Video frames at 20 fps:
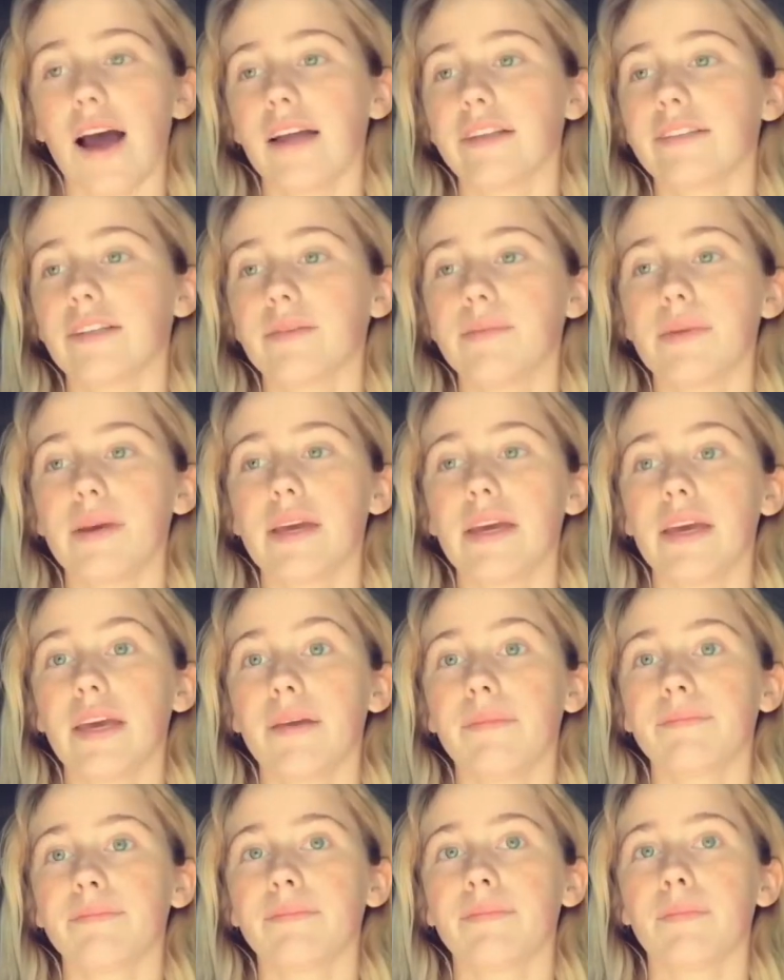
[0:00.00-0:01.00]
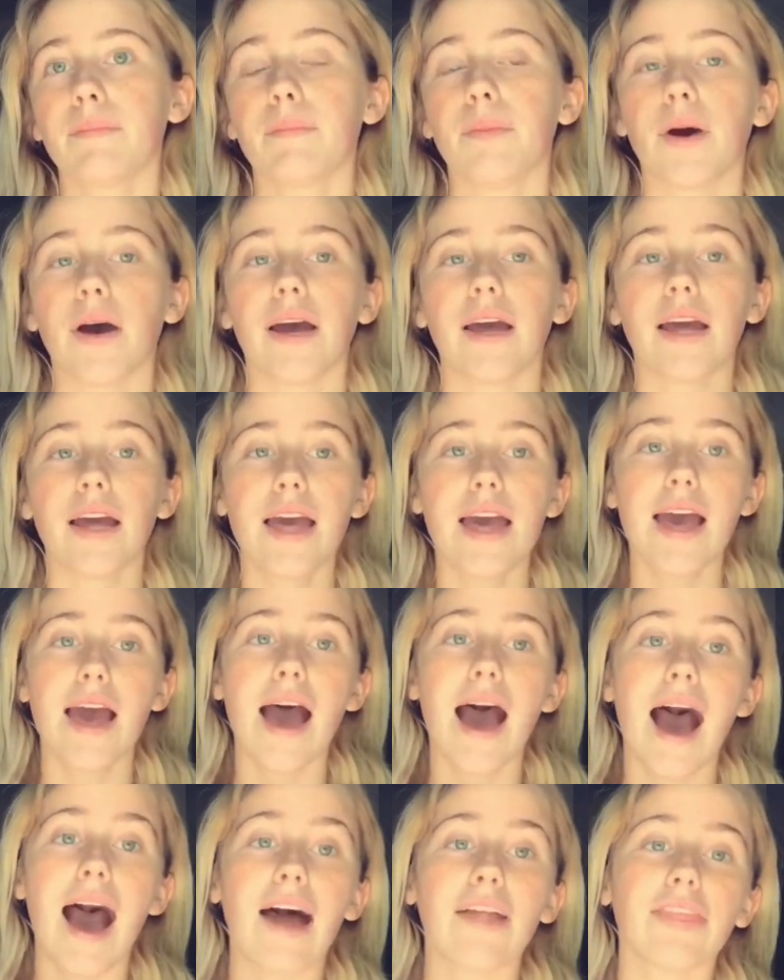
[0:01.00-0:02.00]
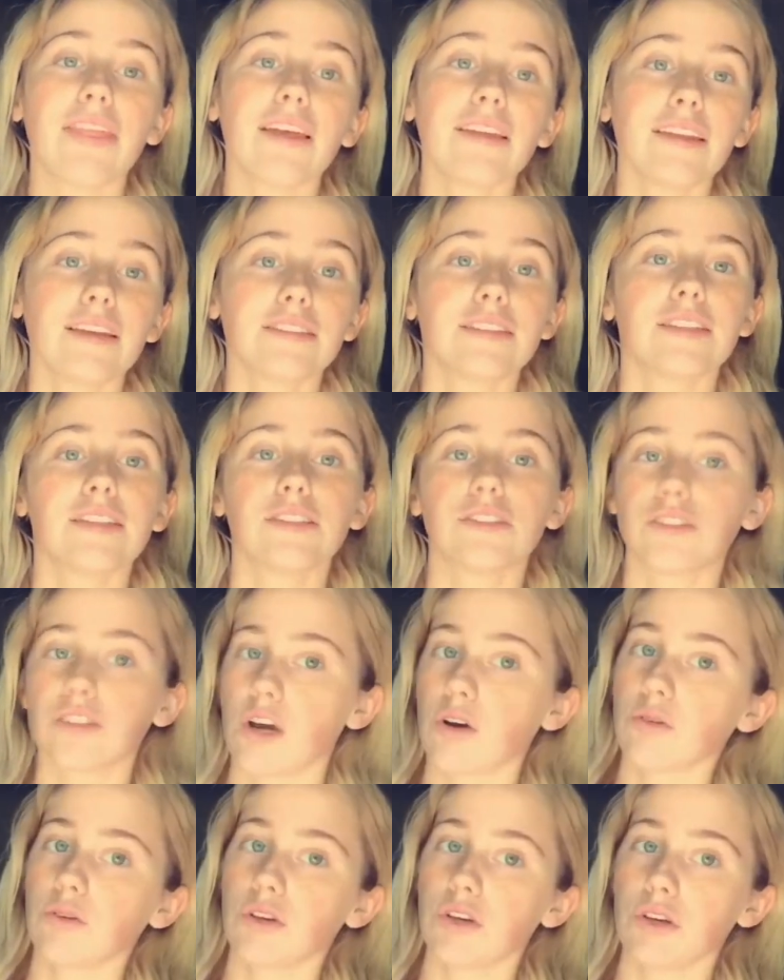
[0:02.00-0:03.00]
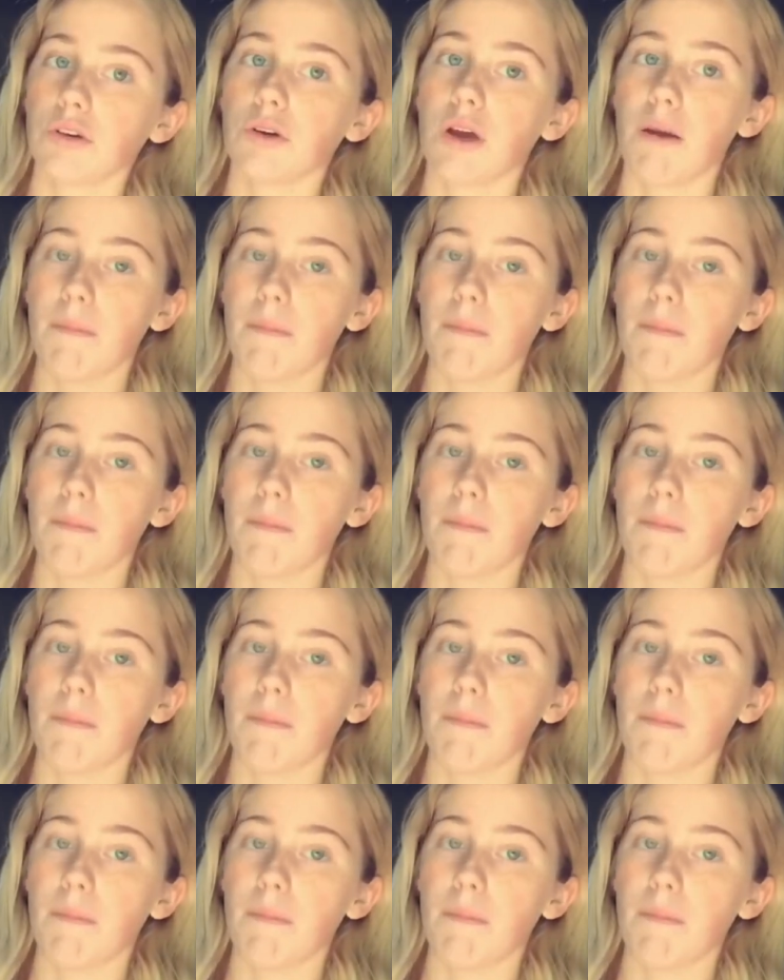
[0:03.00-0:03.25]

to me. But I think this is so cute.